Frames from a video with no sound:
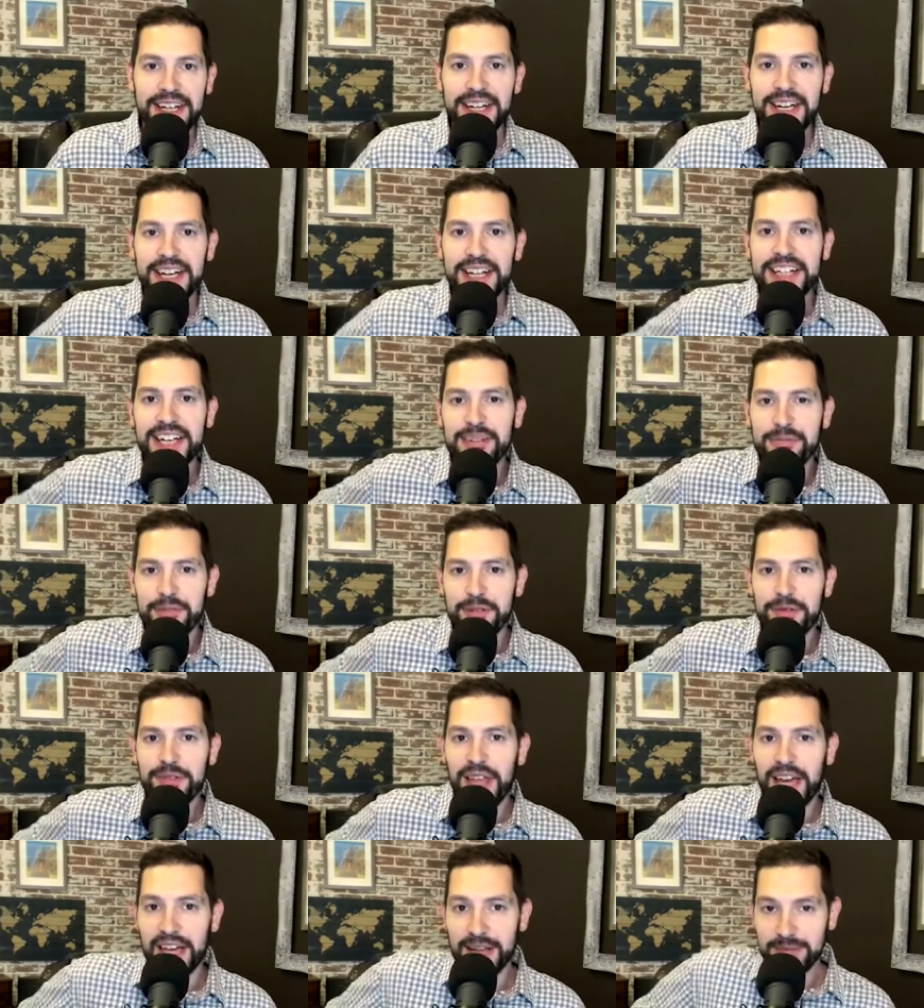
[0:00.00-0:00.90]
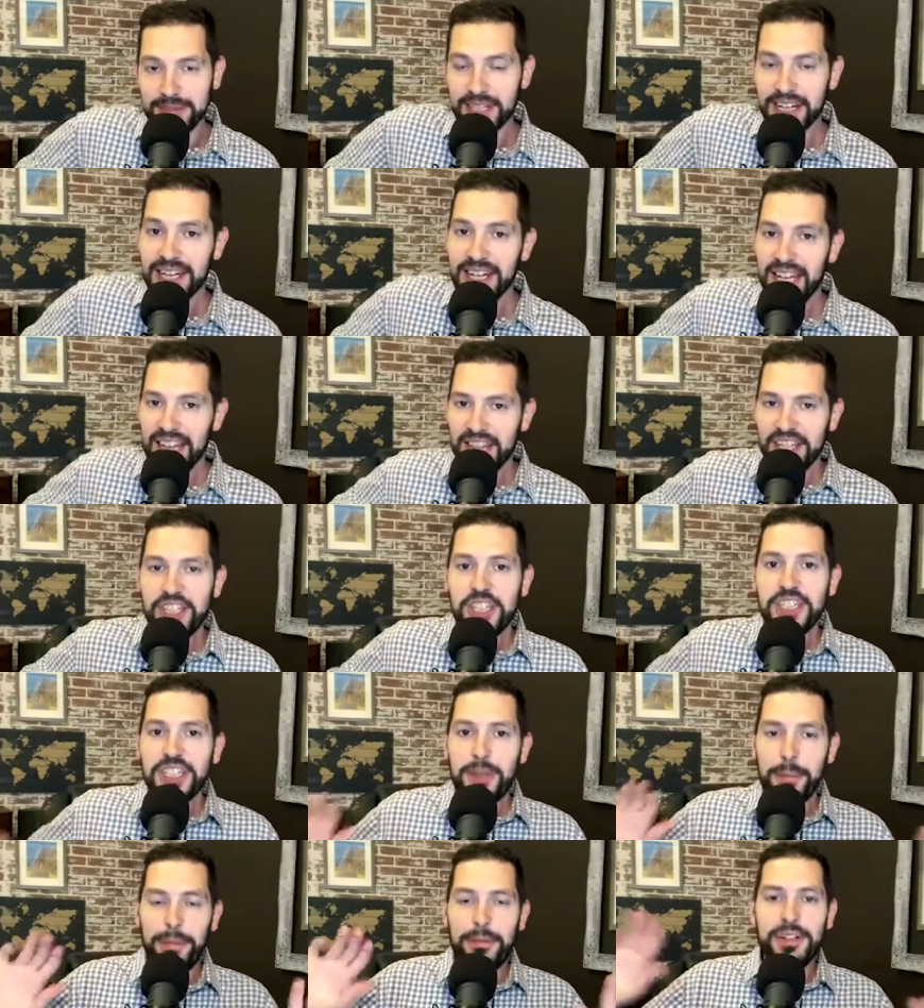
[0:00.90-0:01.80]
a couple of times.
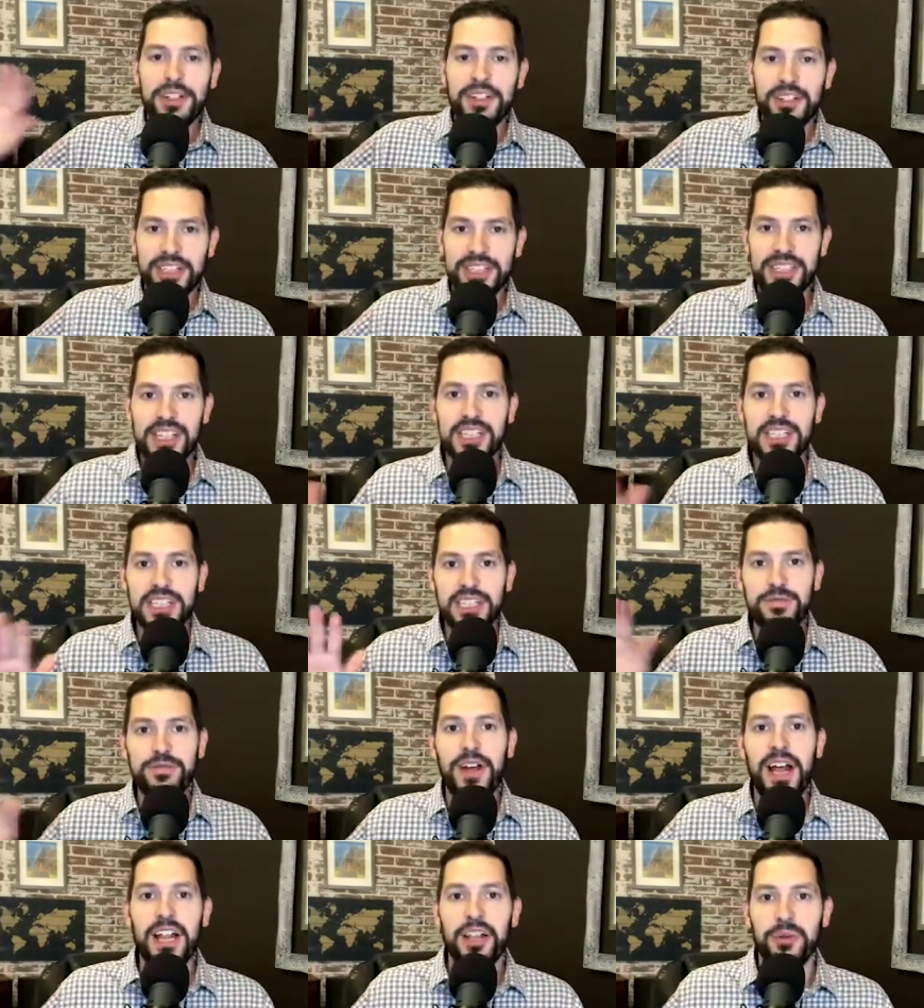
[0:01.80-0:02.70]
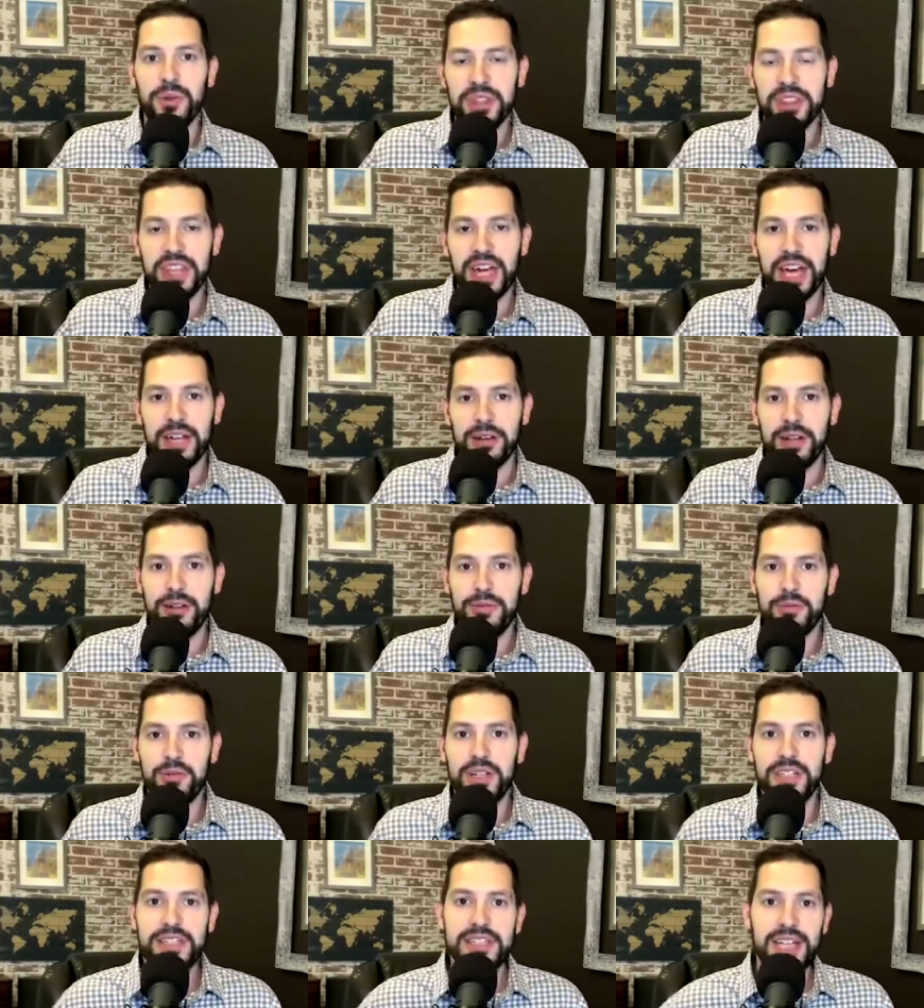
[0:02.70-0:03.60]
Let's follow with that.
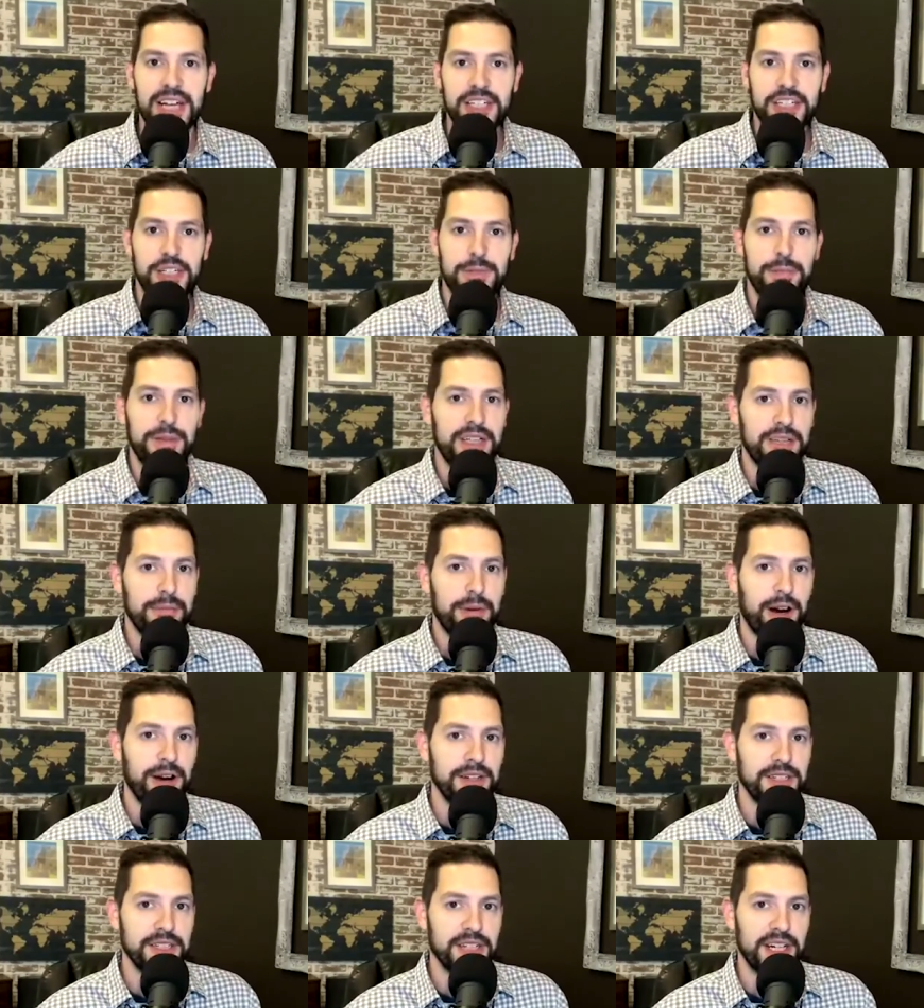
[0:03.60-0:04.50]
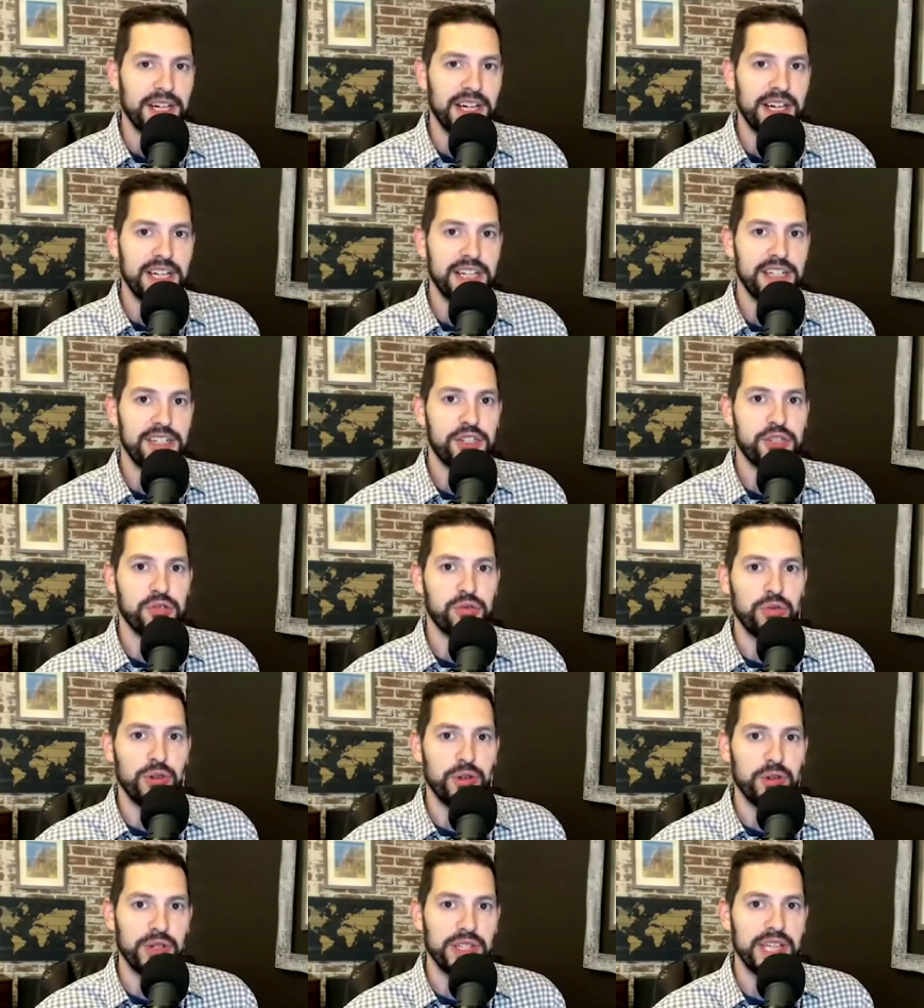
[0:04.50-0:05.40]
It's not just being partisan, and it is
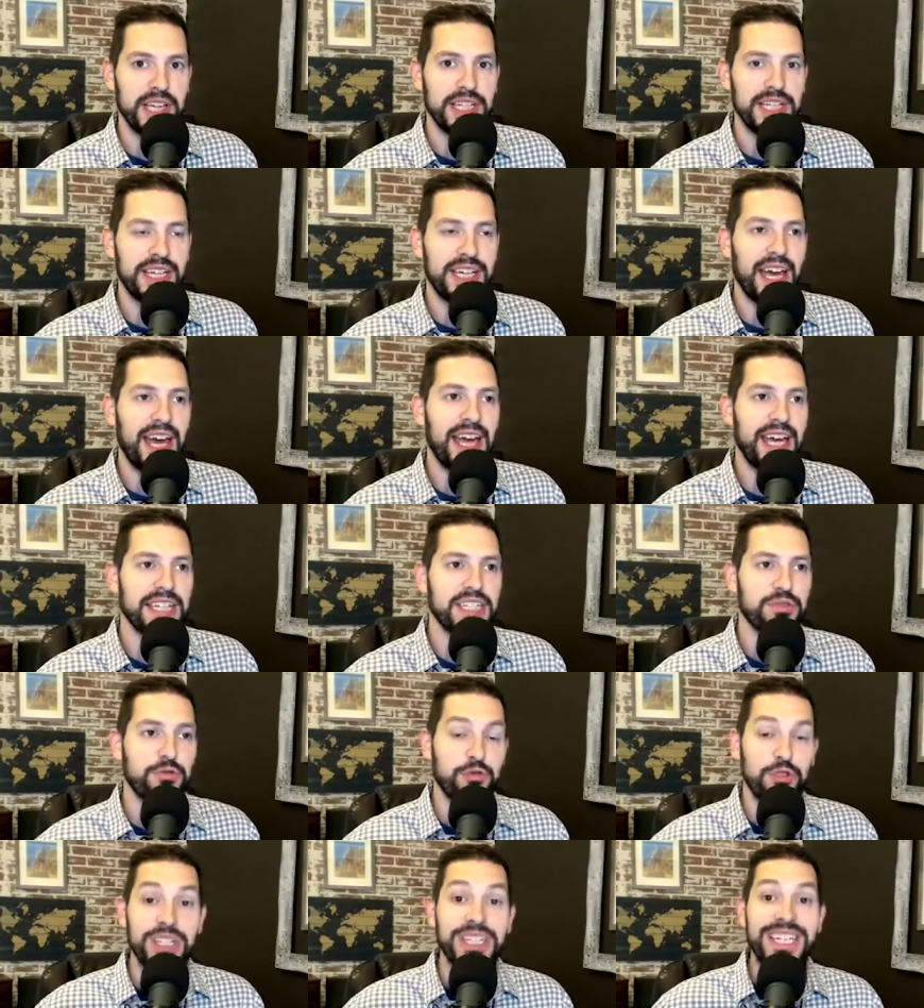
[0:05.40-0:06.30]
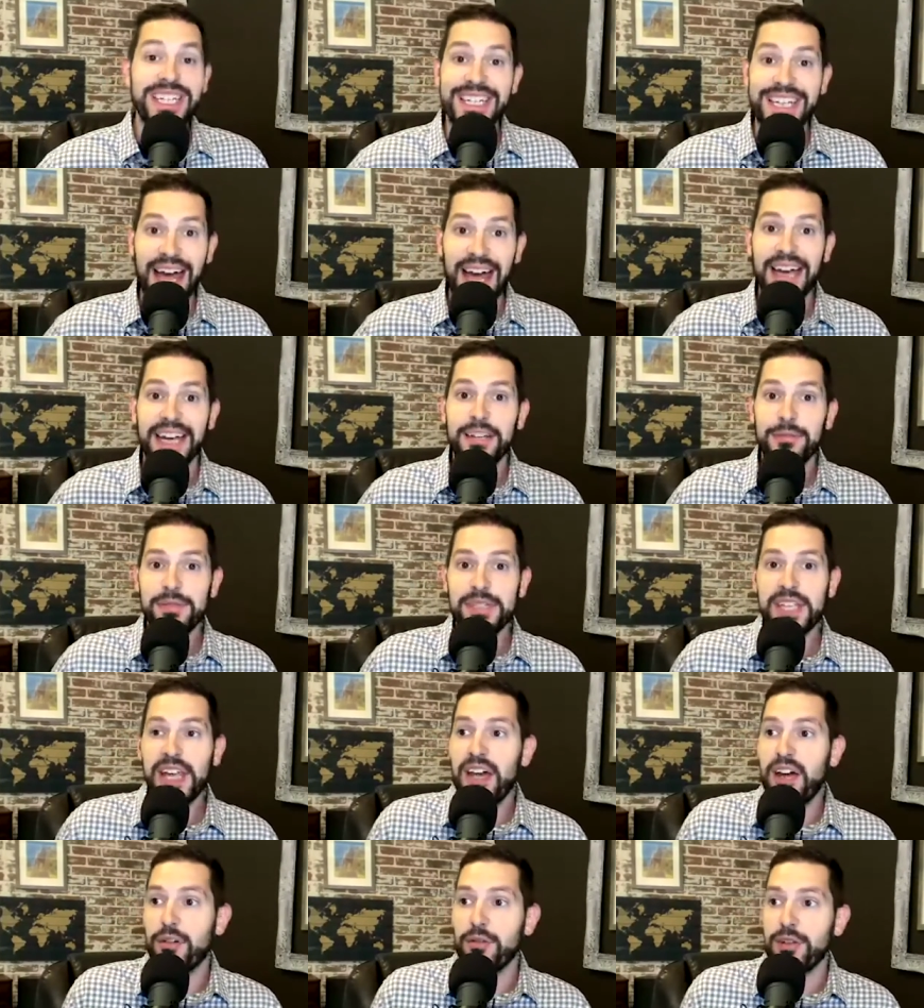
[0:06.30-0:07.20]
true, and the guy is really not
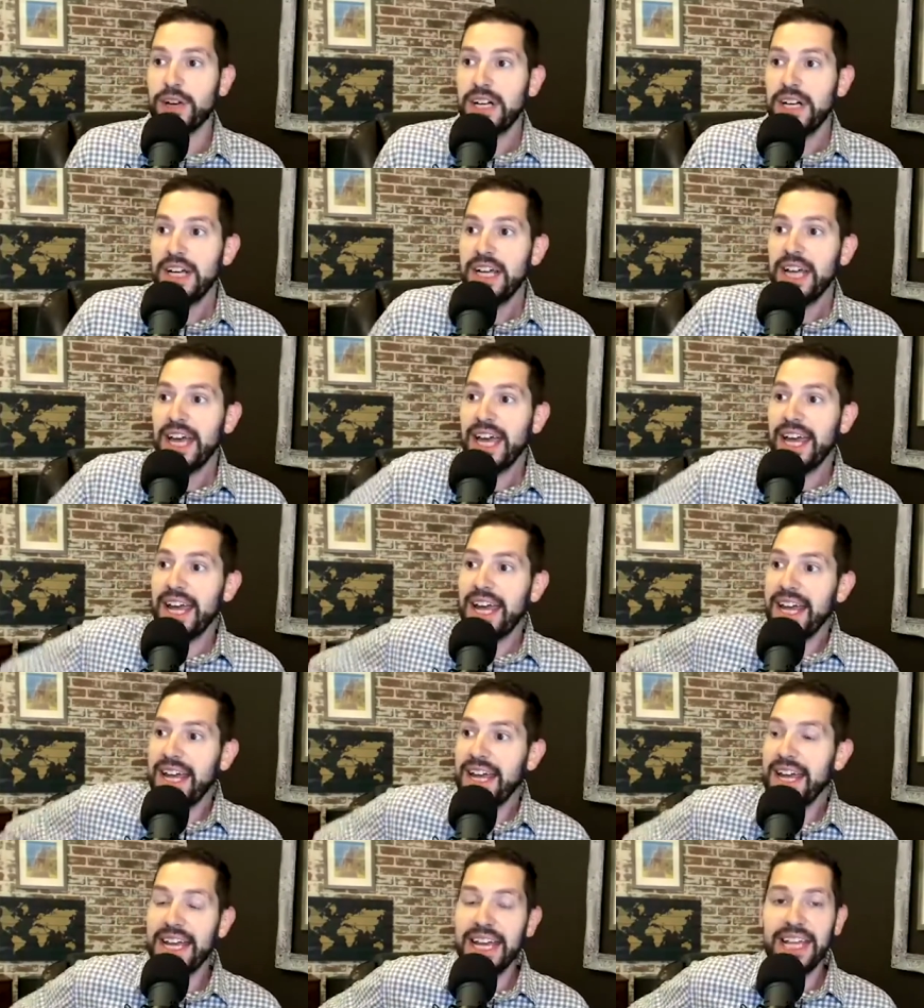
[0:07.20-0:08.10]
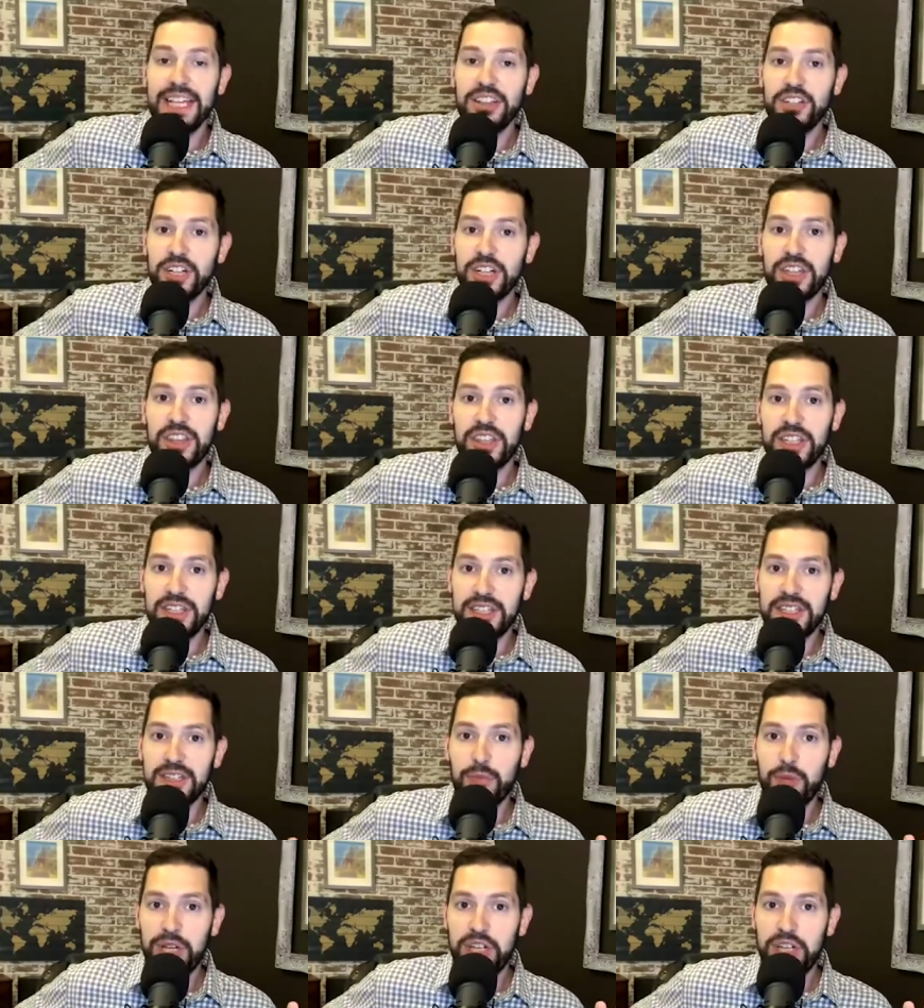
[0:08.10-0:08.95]
himself. And look, we